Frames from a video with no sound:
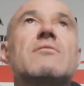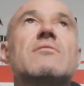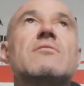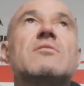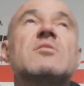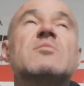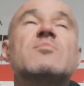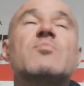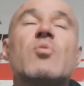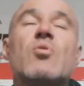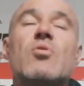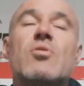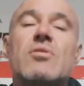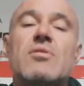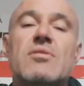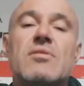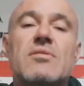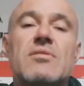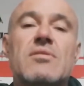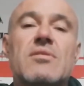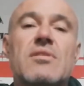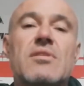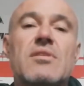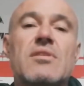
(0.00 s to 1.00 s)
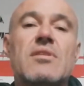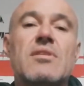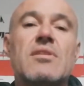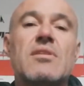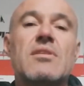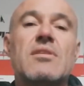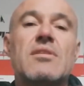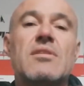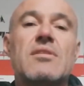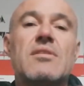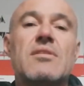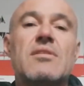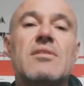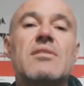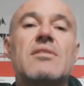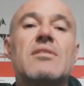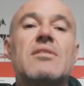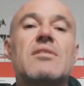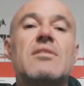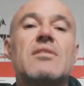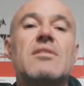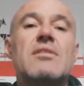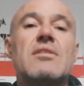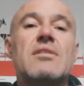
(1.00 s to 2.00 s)
This book
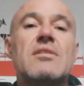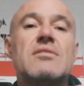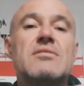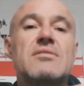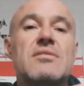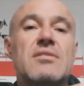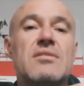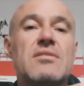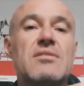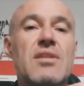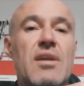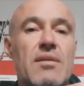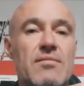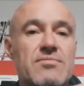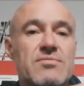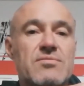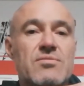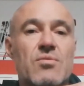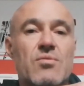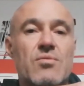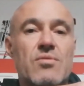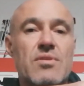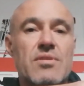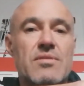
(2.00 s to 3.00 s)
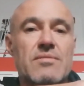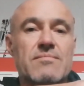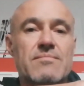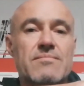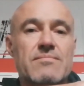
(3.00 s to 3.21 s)
is a love story,